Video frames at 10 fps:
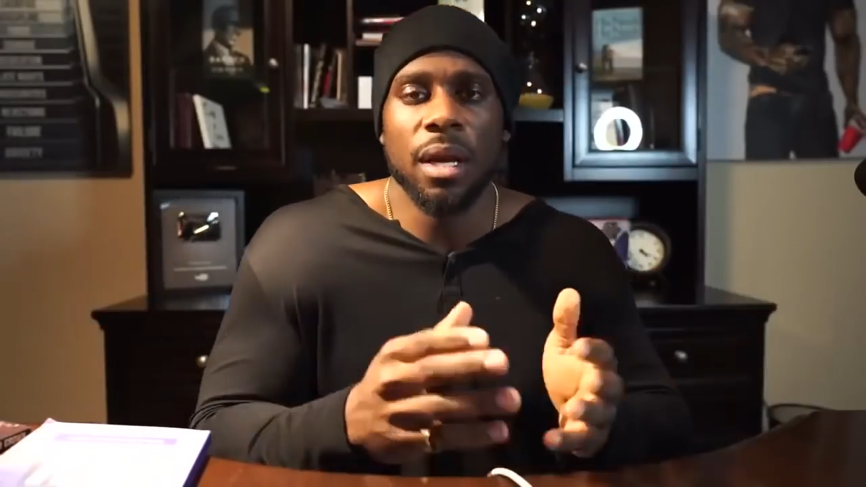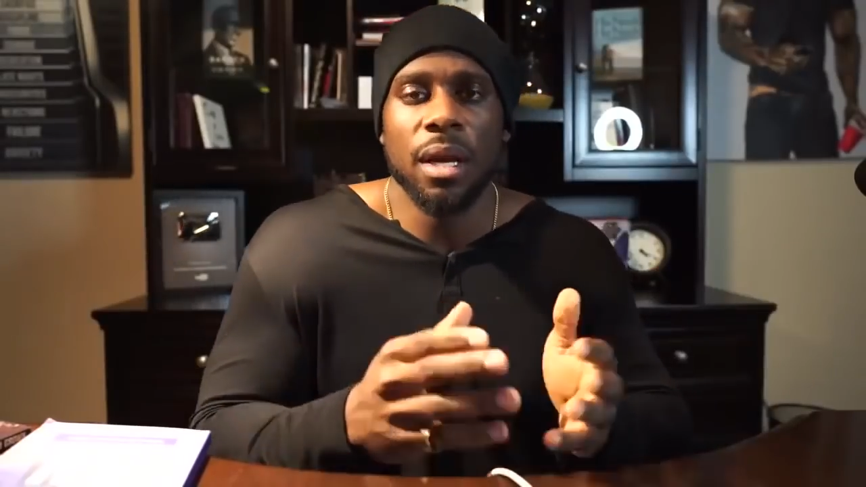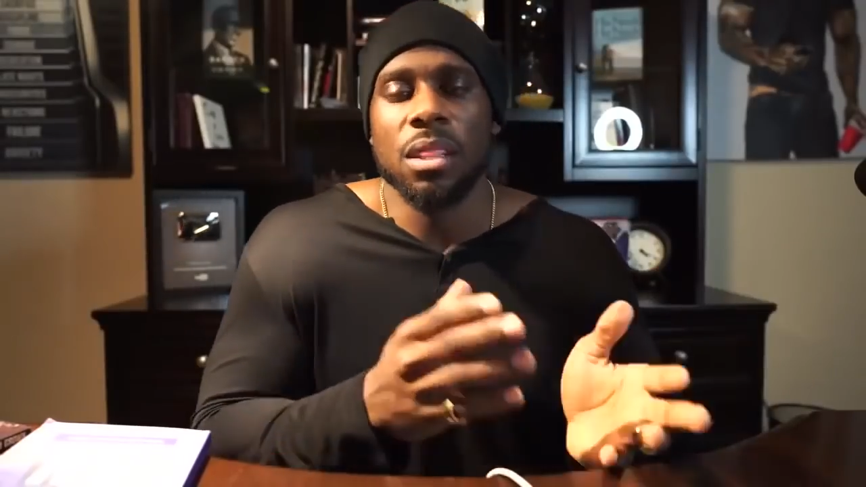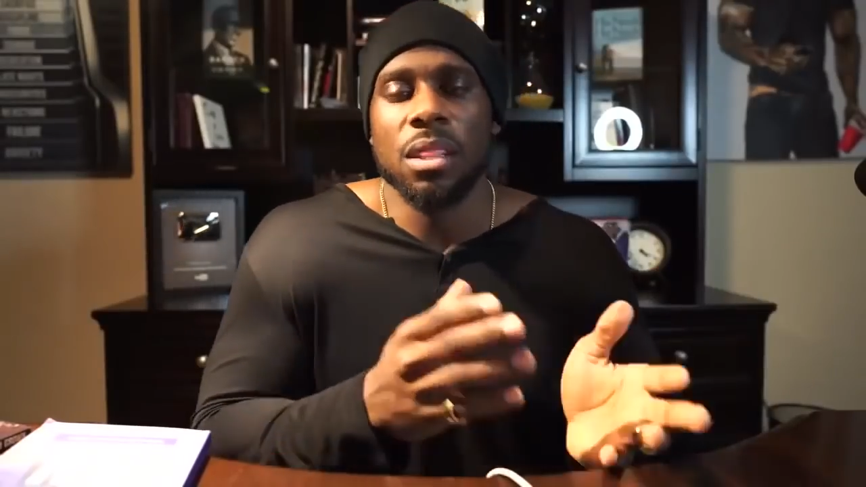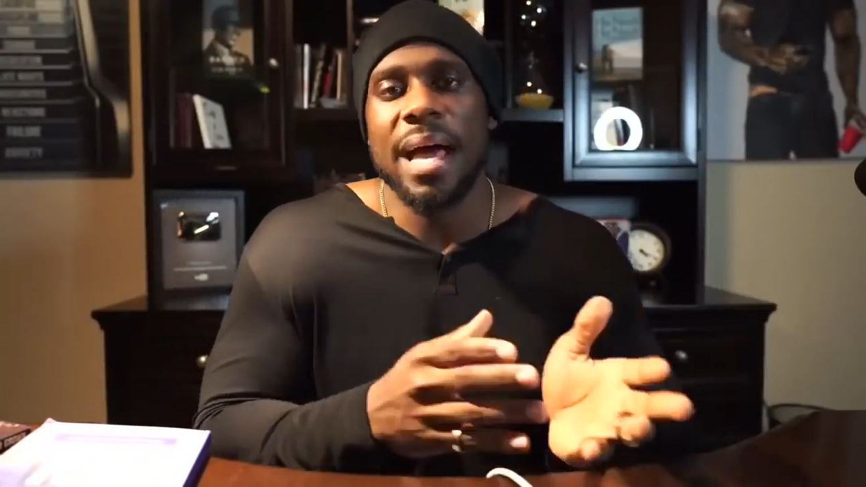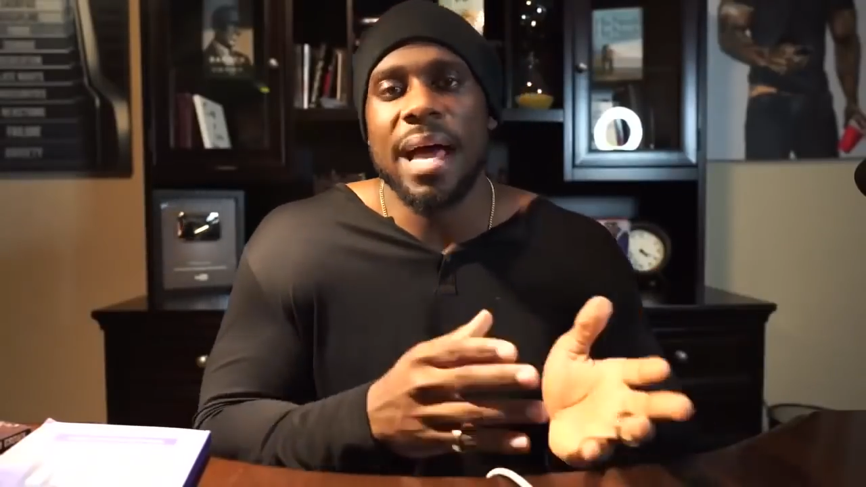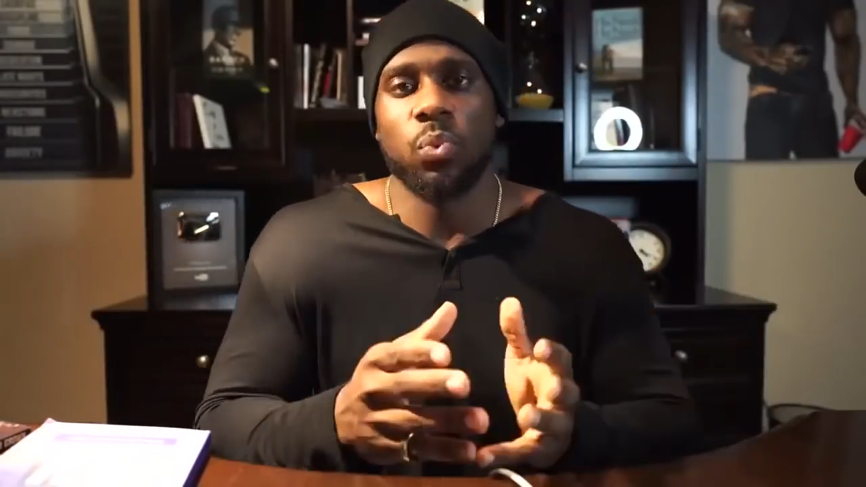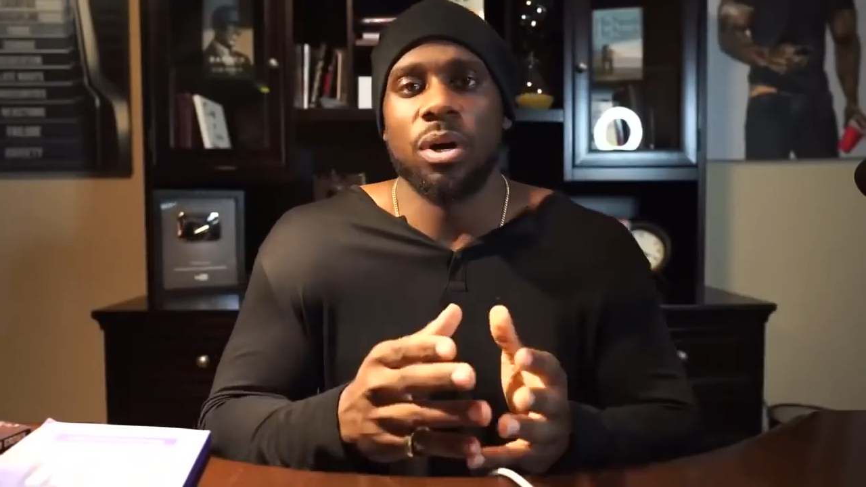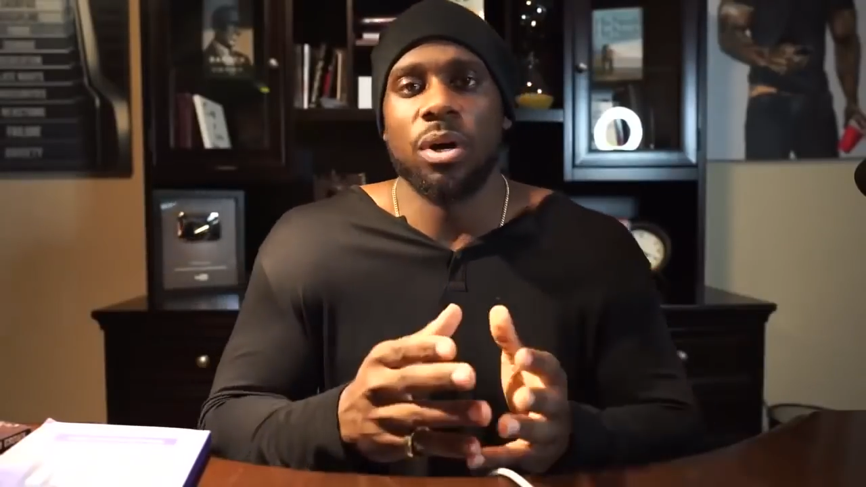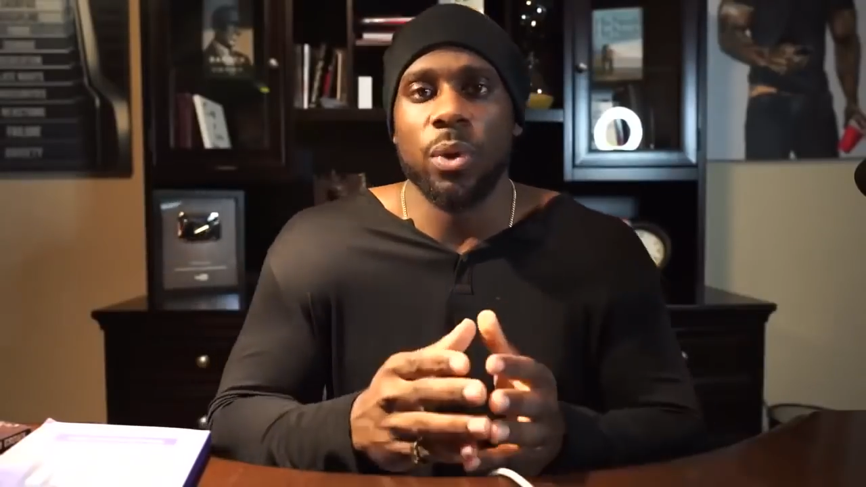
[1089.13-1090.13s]
And that's
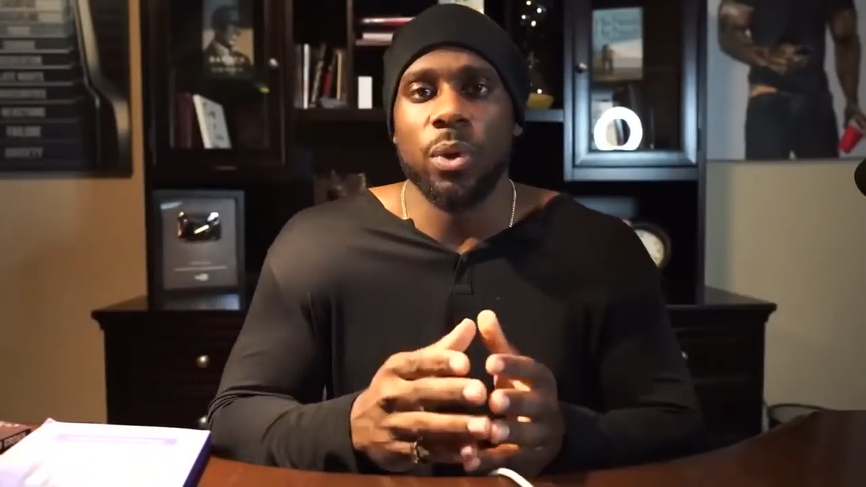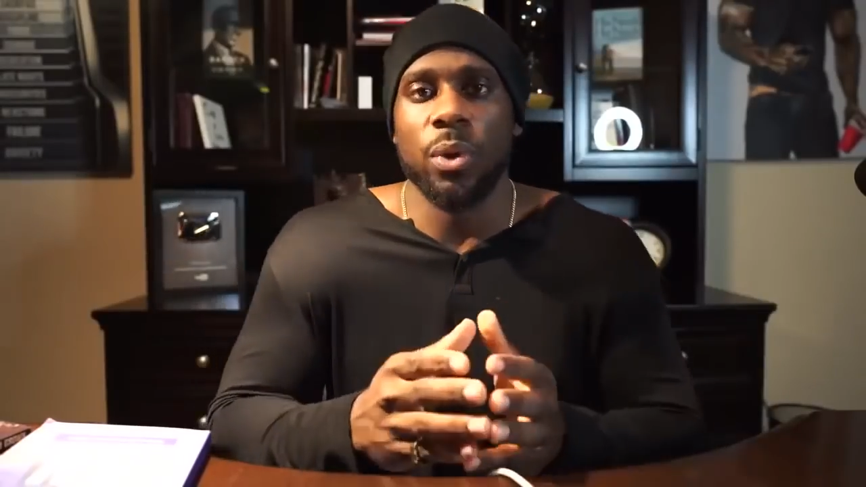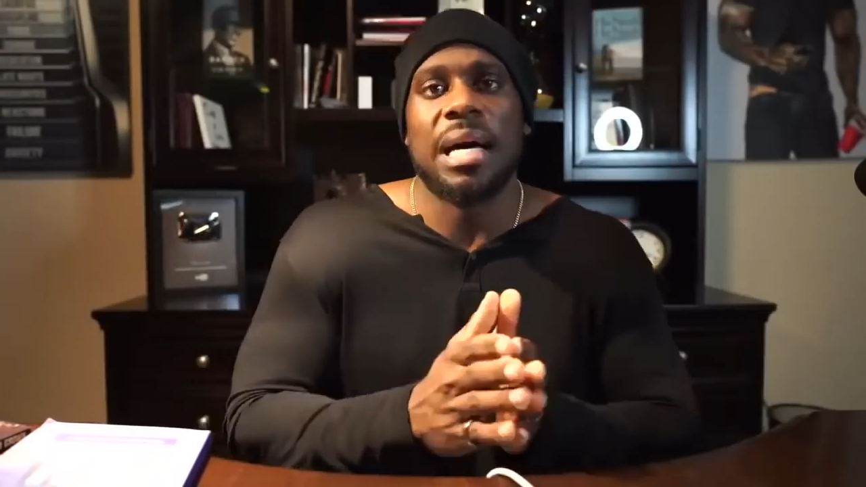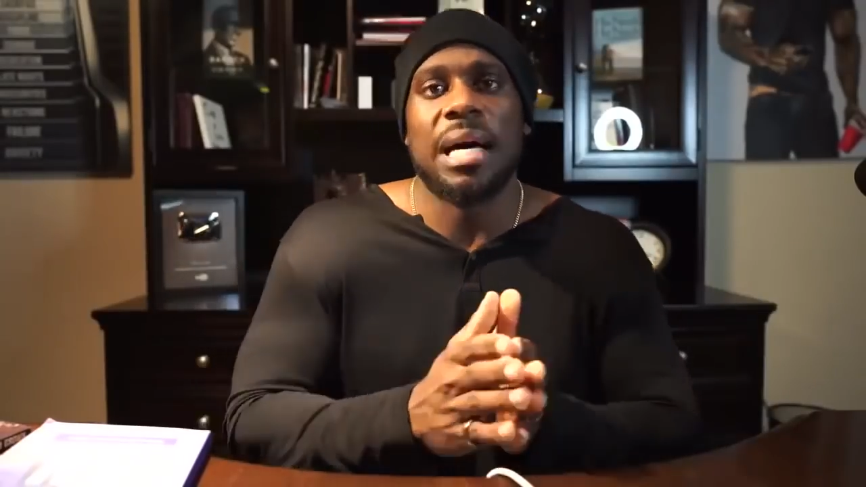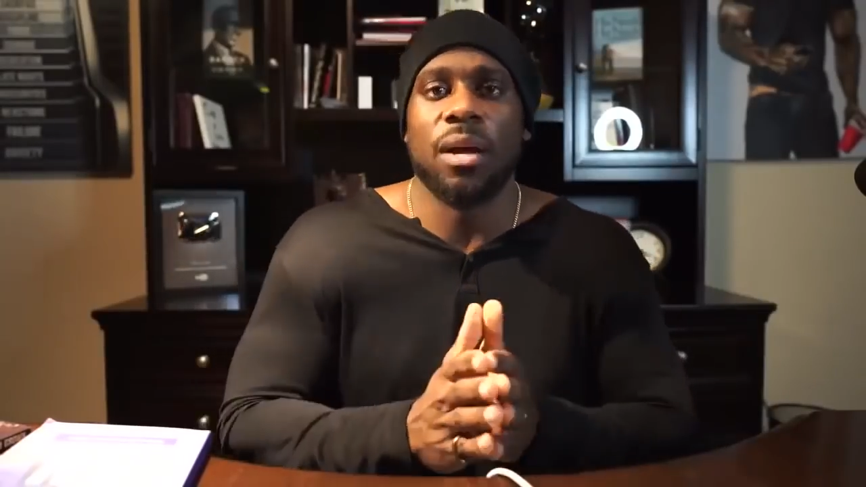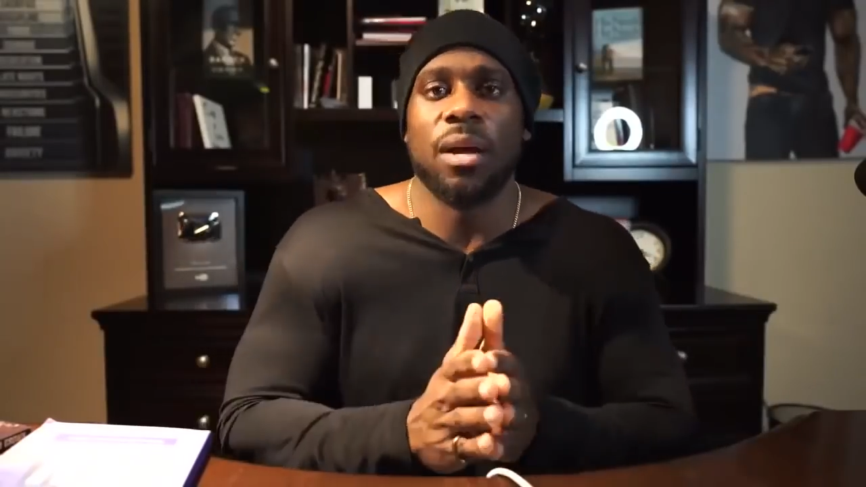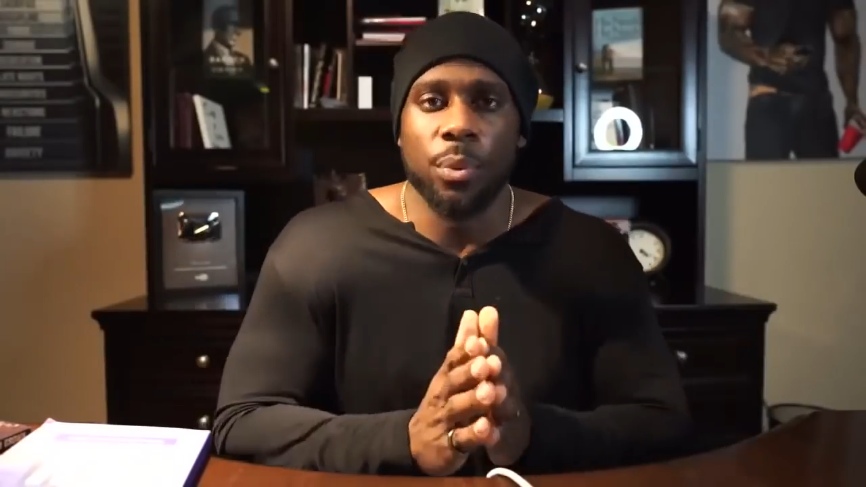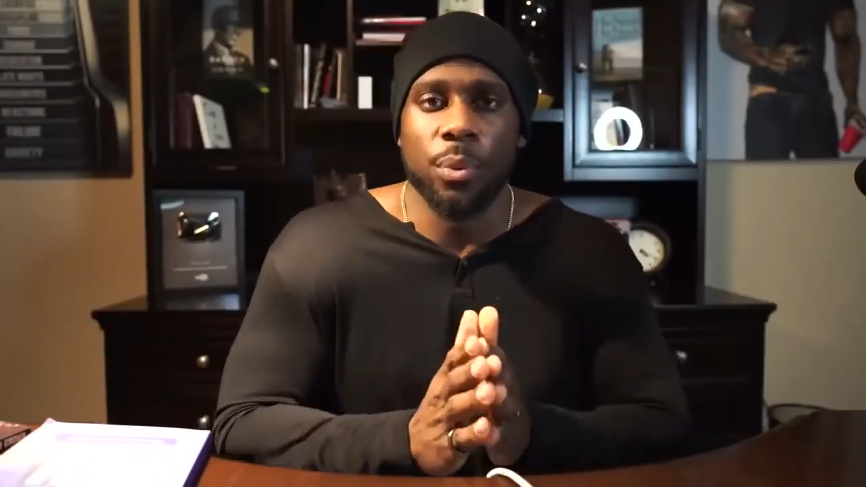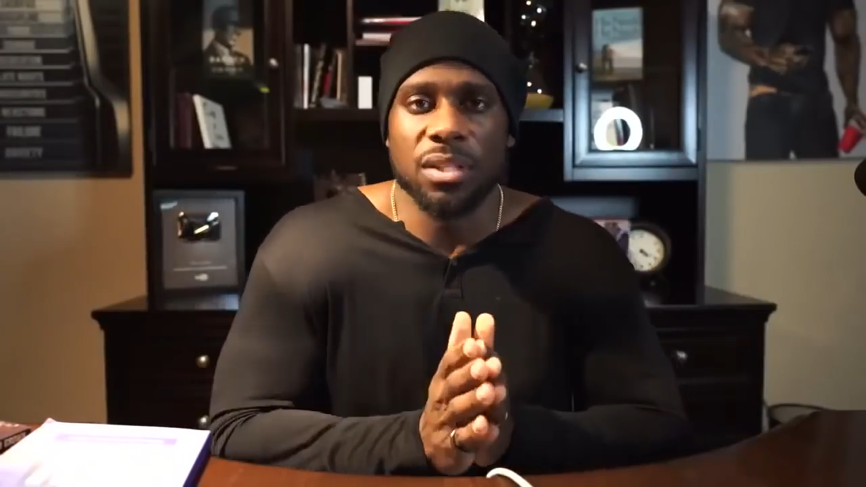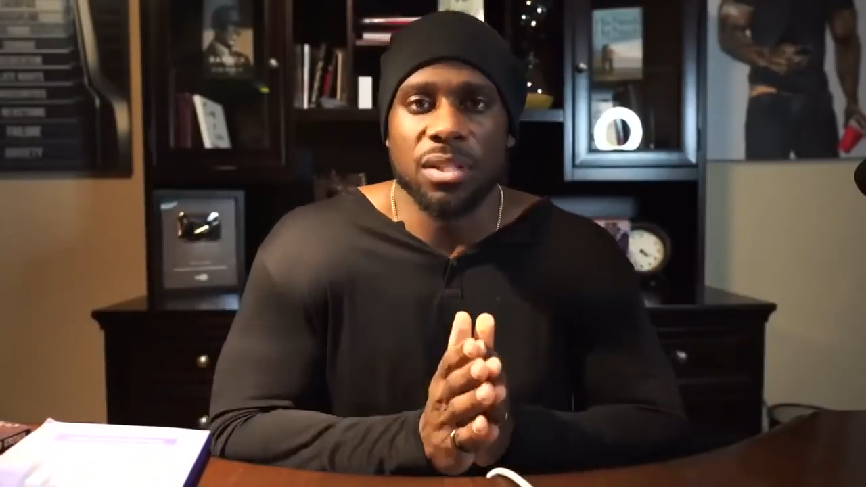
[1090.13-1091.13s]
where we decided we were going